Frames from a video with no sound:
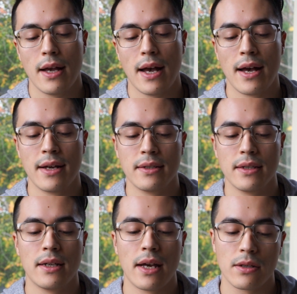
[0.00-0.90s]
And
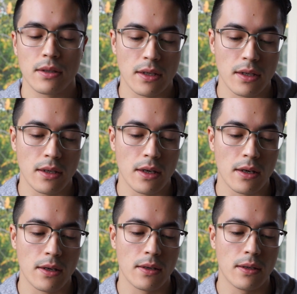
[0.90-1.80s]
it actually
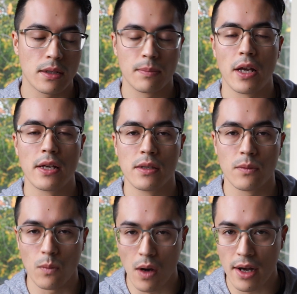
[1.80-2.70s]

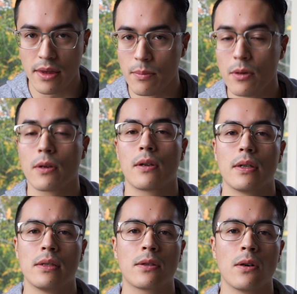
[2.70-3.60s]
explains why the book
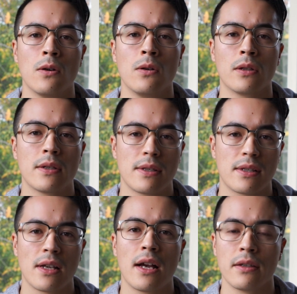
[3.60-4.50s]
is called
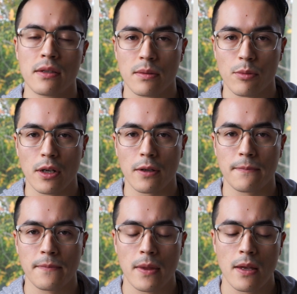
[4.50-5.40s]
Silent Spring.
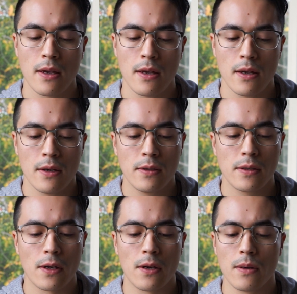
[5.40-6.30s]

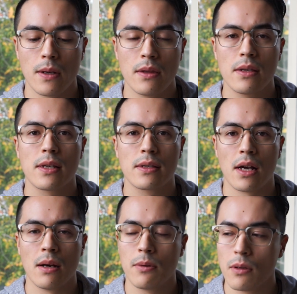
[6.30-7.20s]
So in this
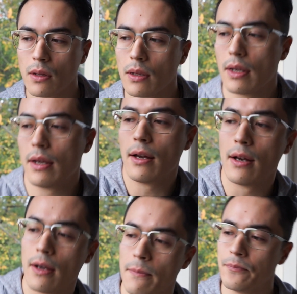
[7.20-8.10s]
example,
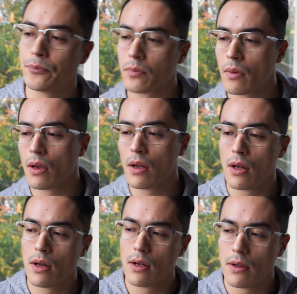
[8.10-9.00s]

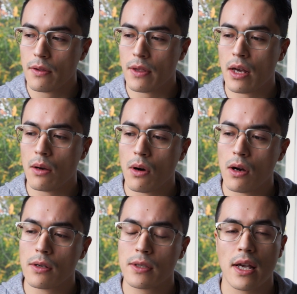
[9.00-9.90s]
there
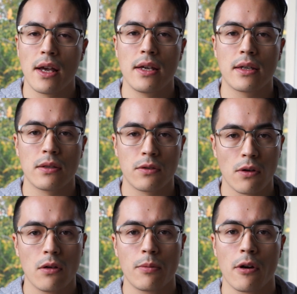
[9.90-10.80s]
was a
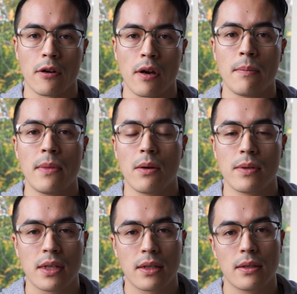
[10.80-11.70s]
control program that
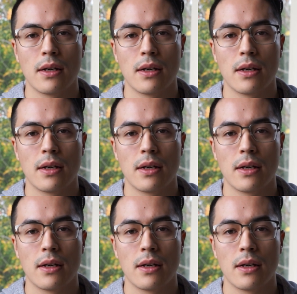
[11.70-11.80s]
was